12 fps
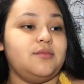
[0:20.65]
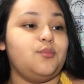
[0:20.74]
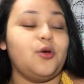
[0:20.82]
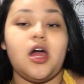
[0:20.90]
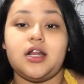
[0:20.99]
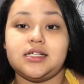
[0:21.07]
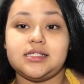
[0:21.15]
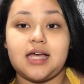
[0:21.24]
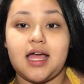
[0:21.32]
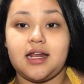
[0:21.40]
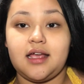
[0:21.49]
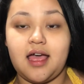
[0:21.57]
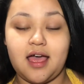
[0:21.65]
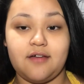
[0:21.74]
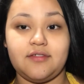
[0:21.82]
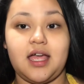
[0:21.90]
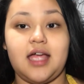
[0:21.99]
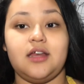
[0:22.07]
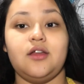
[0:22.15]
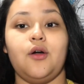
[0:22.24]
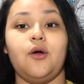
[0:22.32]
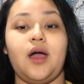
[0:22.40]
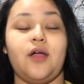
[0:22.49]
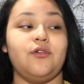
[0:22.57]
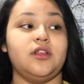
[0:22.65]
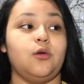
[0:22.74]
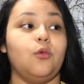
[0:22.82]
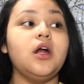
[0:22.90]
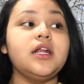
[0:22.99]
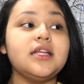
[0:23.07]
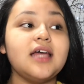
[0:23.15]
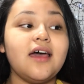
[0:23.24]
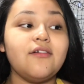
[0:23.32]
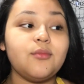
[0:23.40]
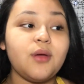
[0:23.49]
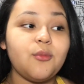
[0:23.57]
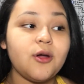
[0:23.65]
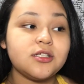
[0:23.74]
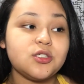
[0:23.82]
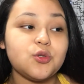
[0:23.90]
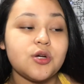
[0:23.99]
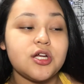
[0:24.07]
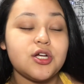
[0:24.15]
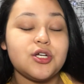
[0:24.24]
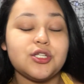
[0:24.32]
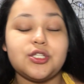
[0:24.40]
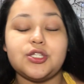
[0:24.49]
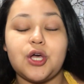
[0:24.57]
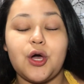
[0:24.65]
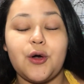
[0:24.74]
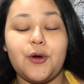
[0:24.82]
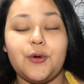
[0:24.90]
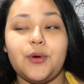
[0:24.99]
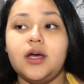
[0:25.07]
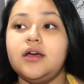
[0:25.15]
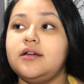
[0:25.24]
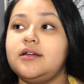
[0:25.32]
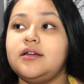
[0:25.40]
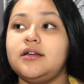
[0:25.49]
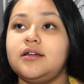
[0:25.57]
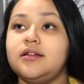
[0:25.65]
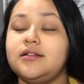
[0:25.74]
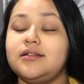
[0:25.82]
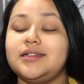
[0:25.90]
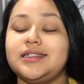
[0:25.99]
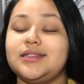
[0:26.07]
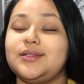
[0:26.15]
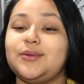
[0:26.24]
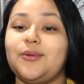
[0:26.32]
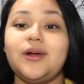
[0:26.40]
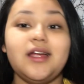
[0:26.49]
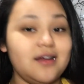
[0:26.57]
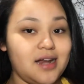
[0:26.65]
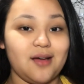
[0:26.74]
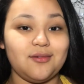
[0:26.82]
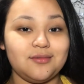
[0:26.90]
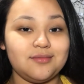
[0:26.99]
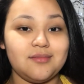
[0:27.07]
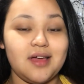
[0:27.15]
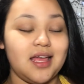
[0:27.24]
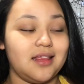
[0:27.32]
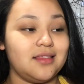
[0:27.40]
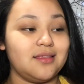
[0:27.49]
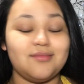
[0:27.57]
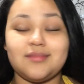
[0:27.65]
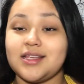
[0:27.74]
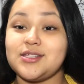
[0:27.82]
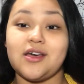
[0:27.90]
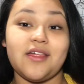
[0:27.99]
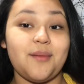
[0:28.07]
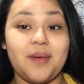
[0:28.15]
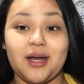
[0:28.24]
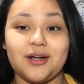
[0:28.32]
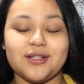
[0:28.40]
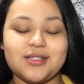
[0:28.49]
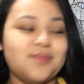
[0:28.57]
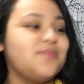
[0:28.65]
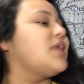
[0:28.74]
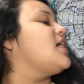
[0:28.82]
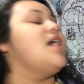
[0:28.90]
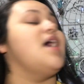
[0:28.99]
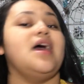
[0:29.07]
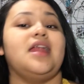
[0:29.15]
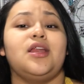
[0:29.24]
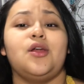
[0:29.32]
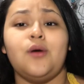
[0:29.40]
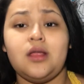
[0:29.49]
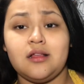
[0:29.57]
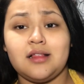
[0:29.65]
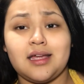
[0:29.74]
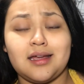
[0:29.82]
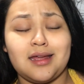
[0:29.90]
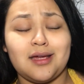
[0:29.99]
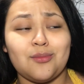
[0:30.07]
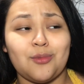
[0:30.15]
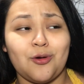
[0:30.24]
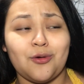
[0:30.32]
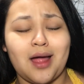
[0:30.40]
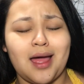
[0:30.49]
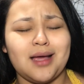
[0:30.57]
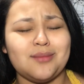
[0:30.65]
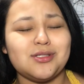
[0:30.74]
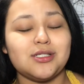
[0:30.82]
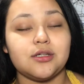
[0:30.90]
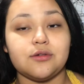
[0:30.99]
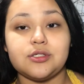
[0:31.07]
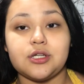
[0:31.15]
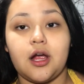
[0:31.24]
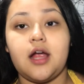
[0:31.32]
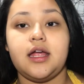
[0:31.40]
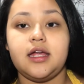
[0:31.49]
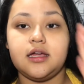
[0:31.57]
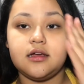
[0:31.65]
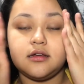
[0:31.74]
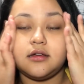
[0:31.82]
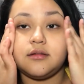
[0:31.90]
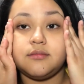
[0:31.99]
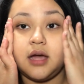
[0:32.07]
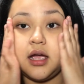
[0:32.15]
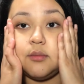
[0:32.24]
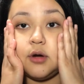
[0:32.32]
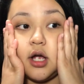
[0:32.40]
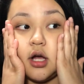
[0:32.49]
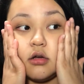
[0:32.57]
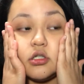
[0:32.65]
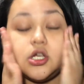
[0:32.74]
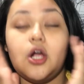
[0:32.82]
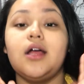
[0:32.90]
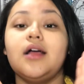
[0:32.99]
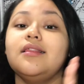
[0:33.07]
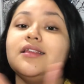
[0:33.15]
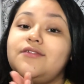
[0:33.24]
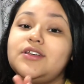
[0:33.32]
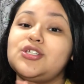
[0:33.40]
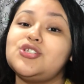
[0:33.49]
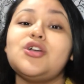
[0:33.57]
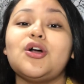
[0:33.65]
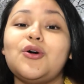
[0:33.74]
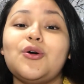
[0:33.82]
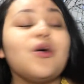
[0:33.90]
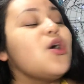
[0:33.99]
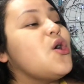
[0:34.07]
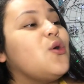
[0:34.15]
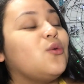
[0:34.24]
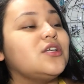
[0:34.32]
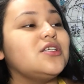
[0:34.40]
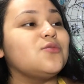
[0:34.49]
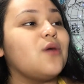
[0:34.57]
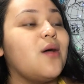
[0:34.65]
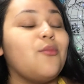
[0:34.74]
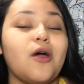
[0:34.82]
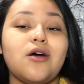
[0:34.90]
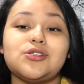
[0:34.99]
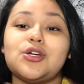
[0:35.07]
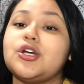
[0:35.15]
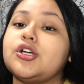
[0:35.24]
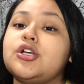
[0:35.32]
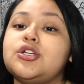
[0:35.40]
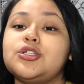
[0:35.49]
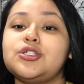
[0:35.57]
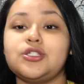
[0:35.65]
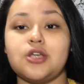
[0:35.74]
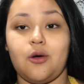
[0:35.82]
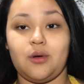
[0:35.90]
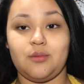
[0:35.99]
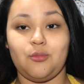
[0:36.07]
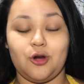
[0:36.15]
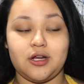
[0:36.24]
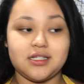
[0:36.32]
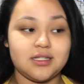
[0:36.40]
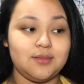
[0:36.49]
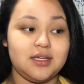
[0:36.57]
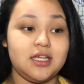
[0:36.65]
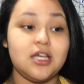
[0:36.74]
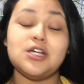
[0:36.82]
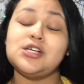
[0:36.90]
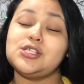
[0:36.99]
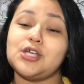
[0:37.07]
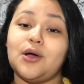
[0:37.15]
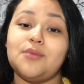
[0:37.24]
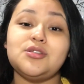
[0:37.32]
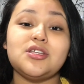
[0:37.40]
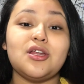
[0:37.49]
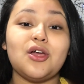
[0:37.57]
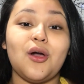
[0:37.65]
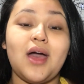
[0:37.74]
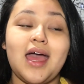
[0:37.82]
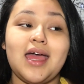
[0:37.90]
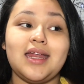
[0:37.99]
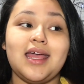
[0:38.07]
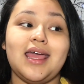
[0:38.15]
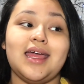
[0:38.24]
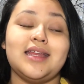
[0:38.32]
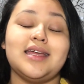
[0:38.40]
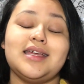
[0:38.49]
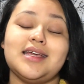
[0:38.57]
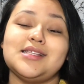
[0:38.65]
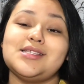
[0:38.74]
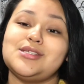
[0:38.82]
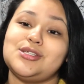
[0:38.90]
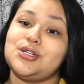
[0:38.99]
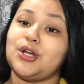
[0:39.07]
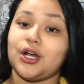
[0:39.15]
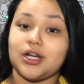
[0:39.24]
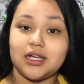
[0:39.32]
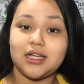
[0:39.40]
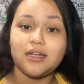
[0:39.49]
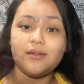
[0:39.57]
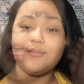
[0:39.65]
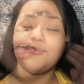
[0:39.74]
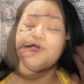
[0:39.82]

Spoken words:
products that I didn't have that I know I really wanted to have in my brow tutorial, so we're here now. And that's all that matters. And I know I look like a naked mole rat. I'm so sorry. My brows are a living struggle, which is why brows are so important to me. So I'm just gonna go ahead and get started.